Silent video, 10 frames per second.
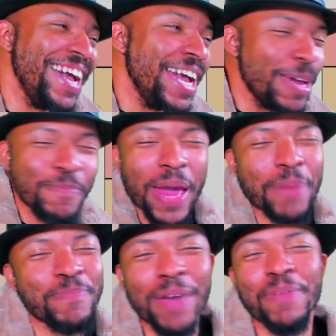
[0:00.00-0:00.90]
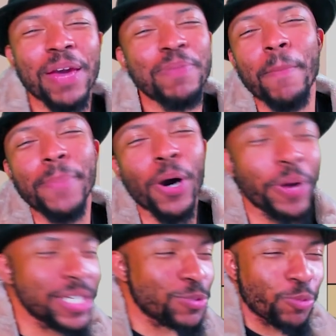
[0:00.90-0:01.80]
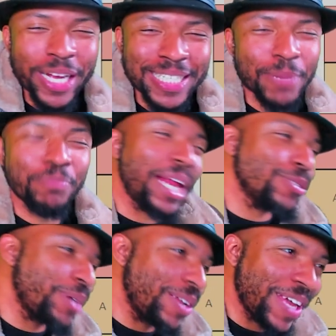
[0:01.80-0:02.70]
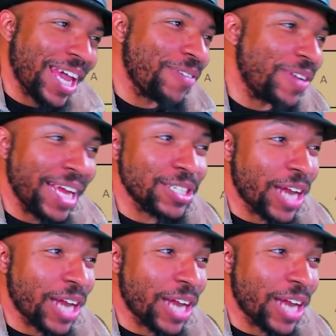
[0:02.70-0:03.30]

it may be a bogus reason, but that's why I'm gonna give it an A tier.